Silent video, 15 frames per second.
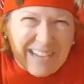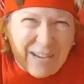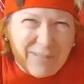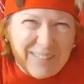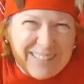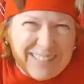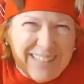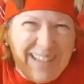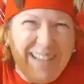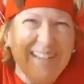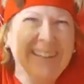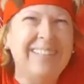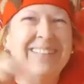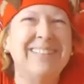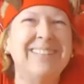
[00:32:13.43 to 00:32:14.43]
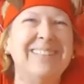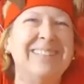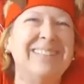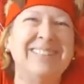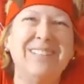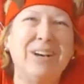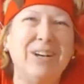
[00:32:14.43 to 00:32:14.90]
I'm excited.
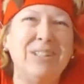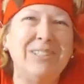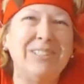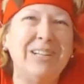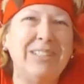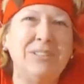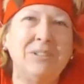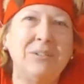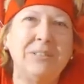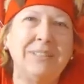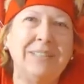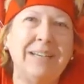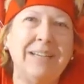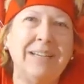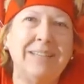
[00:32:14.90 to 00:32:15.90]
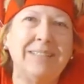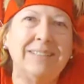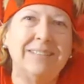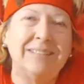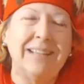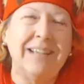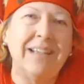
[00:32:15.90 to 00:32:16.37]
Dog's not so excited.
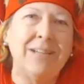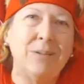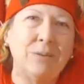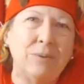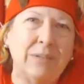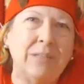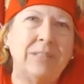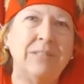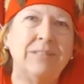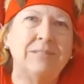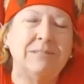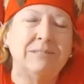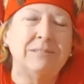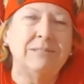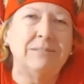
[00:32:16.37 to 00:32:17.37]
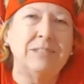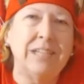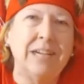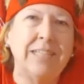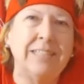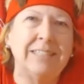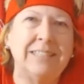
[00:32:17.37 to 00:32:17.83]
They had to wear
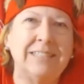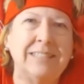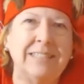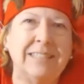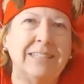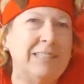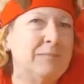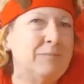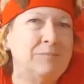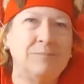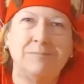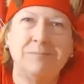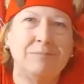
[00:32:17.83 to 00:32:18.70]
jackets tonight.